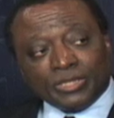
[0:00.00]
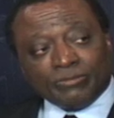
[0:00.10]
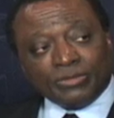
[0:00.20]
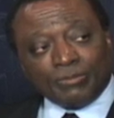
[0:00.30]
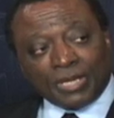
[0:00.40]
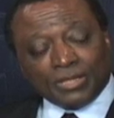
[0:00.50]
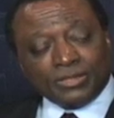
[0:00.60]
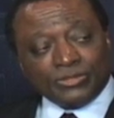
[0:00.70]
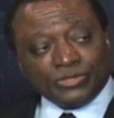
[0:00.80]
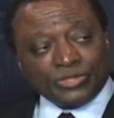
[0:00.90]
give the
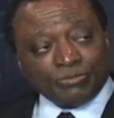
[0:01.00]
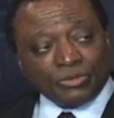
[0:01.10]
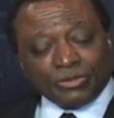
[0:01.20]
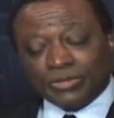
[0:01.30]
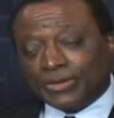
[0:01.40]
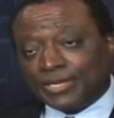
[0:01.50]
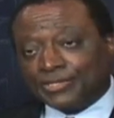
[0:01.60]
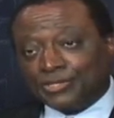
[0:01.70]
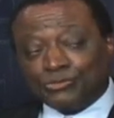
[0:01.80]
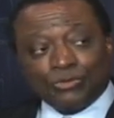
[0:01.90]
politicians and bureaucrats
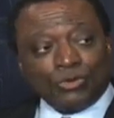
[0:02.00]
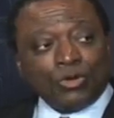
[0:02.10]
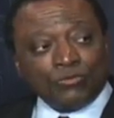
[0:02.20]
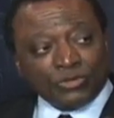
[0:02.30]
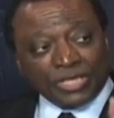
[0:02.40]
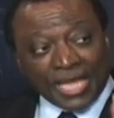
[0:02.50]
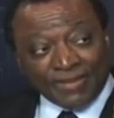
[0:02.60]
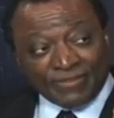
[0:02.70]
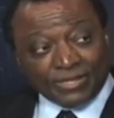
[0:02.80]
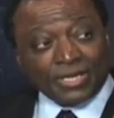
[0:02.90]
control over
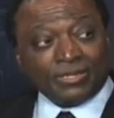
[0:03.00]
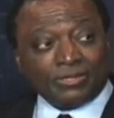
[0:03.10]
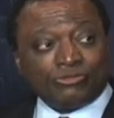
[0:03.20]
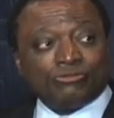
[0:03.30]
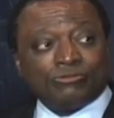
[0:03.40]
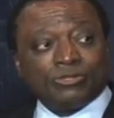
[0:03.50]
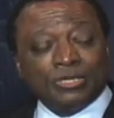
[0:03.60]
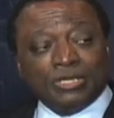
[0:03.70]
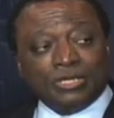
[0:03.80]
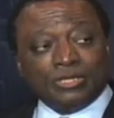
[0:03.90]
life and death issues
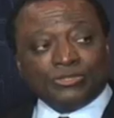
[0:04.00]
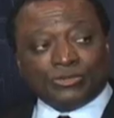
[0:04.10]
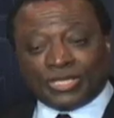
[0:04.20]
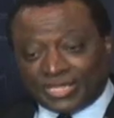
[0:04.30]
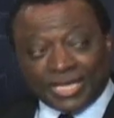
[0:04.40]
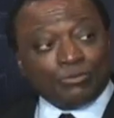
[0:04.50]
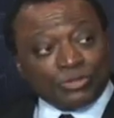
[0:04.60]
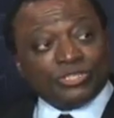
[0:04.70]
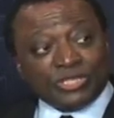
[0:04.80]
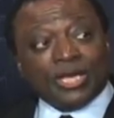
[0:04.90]
so that they will
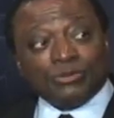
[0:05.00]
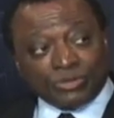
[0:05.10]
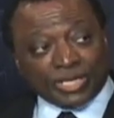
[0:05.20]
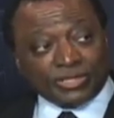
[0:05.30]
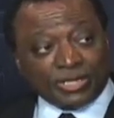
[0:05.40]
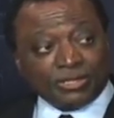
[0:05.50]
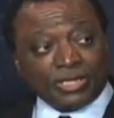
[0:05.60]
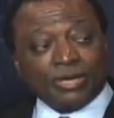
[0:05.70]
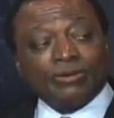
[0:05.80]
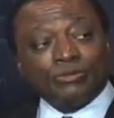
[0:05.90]
decide who gets health
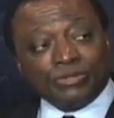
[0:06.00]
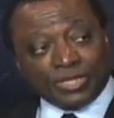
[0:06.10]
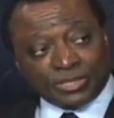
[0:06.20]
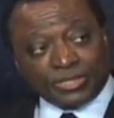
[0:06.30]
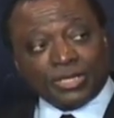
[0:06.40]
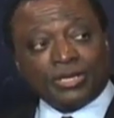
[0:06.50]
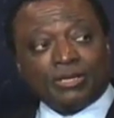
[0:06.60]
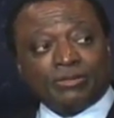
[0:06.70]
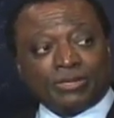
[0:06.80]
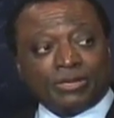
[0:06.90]
care and who doesn't get
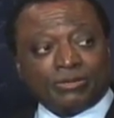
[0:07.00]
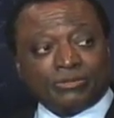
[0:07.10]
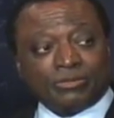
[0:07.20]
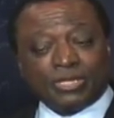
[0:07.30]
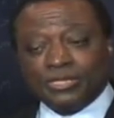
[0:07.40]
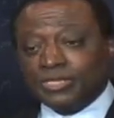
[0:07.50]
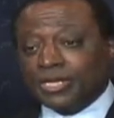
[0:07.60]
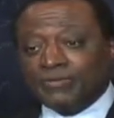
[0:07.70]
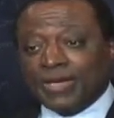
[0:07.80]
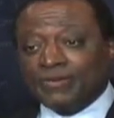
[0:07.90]
health care. So that
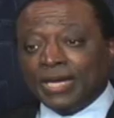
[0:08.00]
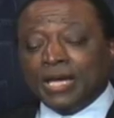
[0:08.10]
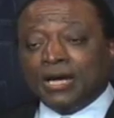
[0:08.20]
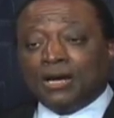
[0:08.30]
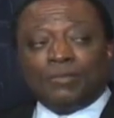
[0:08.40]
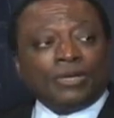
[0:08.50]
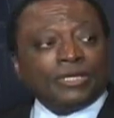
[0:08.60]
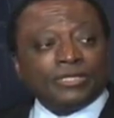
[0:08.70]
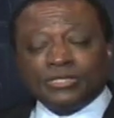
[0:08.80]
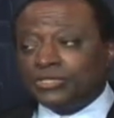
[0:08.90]
instead of having a
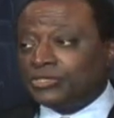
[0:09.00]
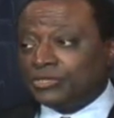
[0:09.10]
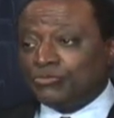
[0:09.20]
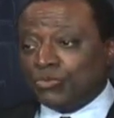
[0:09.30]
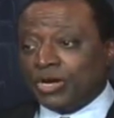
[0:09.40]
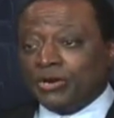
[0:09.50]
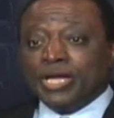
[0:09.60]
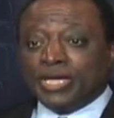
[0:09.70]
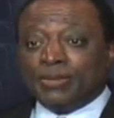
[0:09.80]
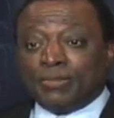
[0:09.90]
market system
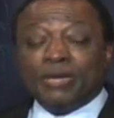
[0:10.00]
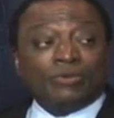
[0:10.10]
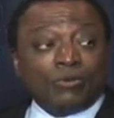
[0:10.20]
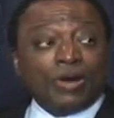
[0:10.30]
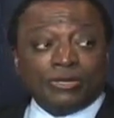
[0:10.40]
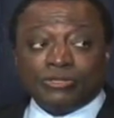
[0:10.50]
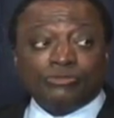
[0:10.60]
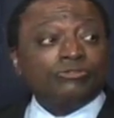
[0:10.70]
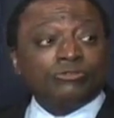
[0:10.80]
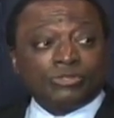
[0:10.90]
where it may require
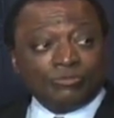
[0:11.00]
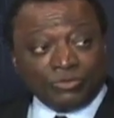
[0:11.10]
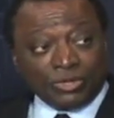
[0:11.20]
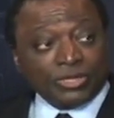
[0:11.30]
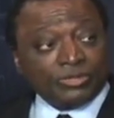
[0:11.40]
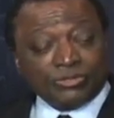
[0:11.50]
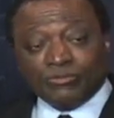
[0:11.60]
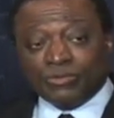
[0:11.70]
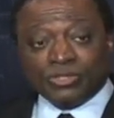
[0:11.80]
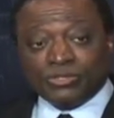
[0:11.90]
that you do some work and so
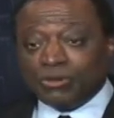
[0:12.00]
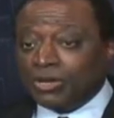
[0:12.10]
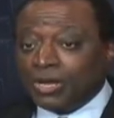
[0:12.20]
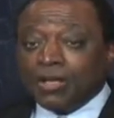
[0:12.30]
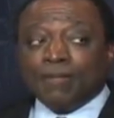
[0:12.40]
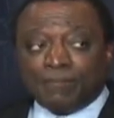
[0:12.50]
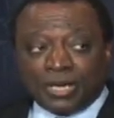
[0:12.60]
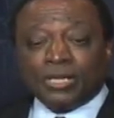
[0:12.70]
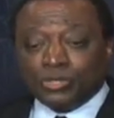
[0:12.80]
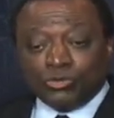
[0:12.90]
forth and so on,
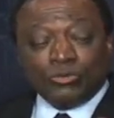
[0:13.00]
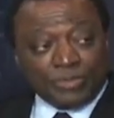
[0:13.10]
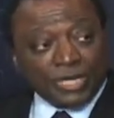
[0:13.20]
but you'll be